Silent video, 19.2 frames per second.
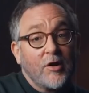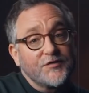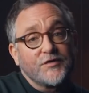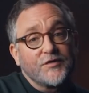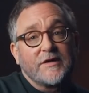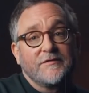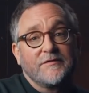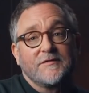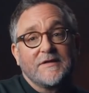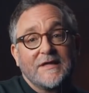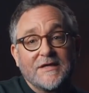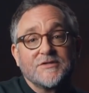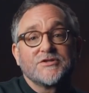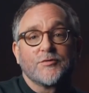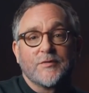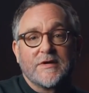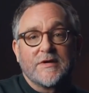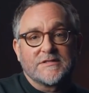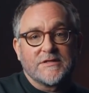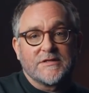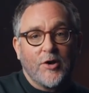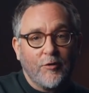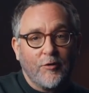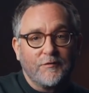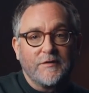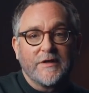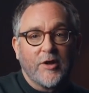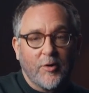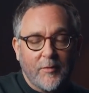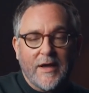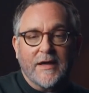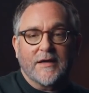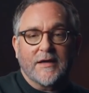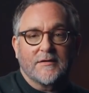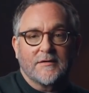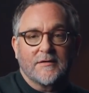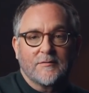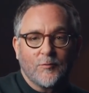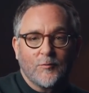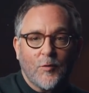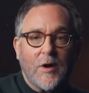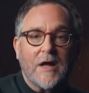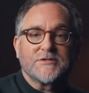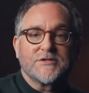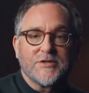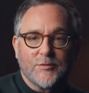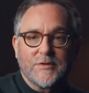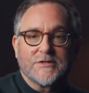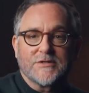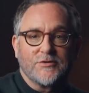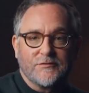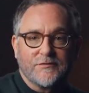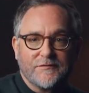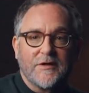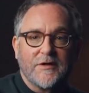Also give kids a reason to hopefully go back and watch the original